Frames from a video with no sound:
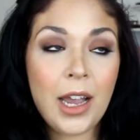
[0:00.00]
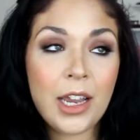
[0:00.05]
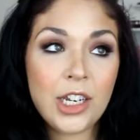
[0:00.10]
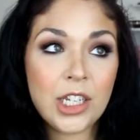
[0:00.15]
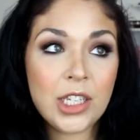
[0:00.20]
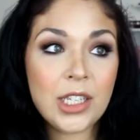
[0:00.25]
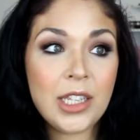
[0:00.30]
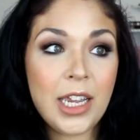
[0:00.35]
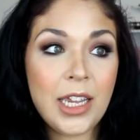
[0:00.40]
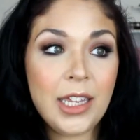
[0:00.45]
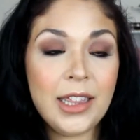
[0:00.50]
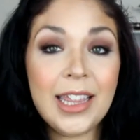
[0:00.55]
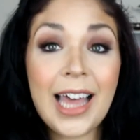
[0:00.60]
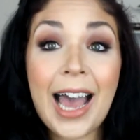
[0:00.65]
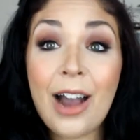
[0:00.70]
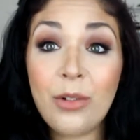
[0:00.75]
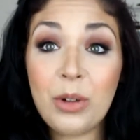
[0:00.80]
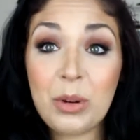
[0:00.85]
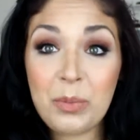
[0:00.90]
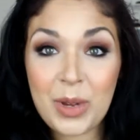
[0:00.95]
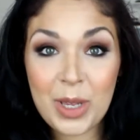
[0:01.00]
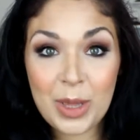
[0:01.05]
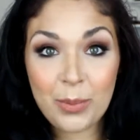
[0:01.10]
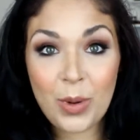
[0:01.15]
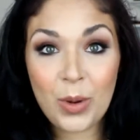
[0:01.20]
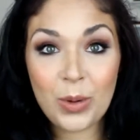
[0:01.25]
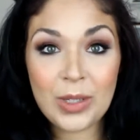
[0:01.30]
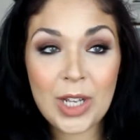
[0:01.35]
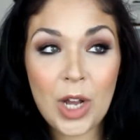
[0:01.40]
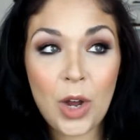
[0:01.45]
I just think that would be the
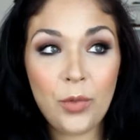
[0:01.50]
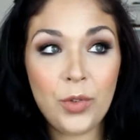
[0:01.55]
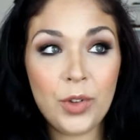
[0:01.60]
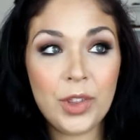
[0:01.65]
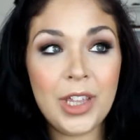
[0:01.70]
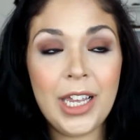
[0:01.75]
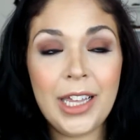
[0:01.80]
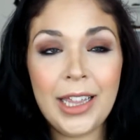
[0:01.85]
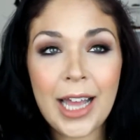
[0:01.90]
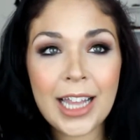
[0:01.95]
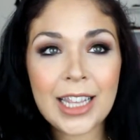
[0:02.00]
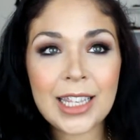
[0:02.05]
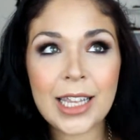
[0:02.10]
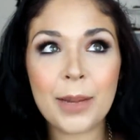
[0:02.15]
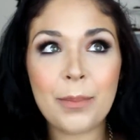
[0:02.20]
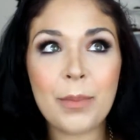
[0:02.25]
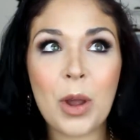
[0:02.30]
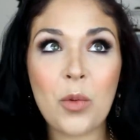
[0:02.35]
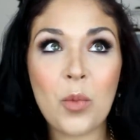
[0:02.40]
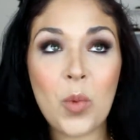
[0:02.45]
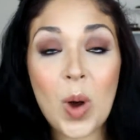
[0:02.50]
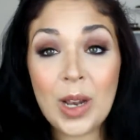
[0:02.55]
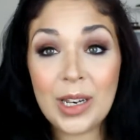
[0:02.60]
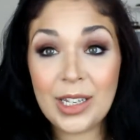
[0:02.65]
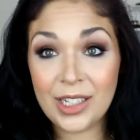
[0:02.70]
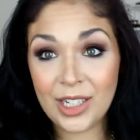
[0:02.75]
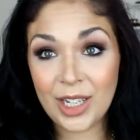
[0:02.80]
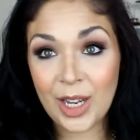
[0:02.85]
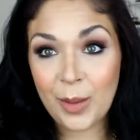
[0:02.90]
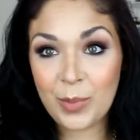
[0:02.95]
most helpful thing. That's like my
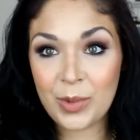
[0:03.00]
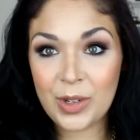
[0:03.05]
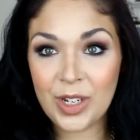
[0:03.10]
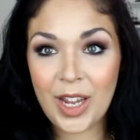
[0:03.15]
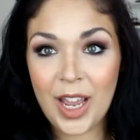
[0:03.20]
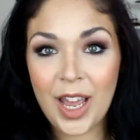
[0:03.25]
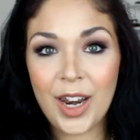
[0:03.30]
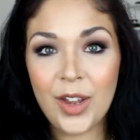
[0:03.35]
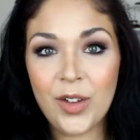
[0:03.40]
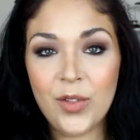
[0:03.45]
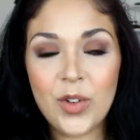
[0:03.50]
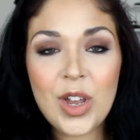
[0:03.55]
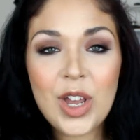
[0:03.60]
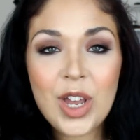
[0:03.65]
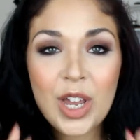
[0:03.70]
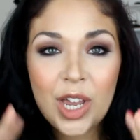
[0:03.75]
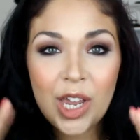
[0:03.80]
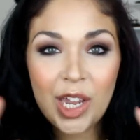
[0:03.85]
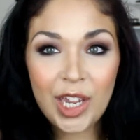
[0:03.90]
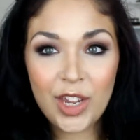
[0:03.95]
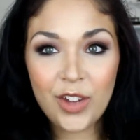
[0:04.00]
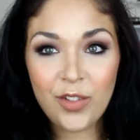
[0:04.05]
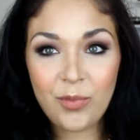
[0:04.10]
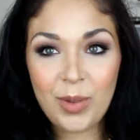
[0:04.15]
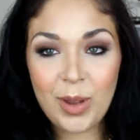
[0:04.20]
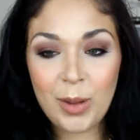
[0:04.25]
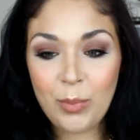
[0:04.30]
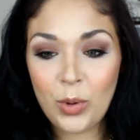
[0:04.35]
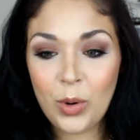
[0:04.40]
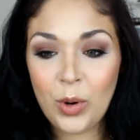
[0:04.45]
one tip to kind of
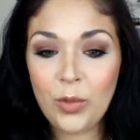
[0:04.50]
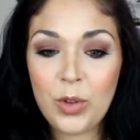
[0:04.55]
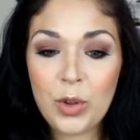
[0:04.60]
give people.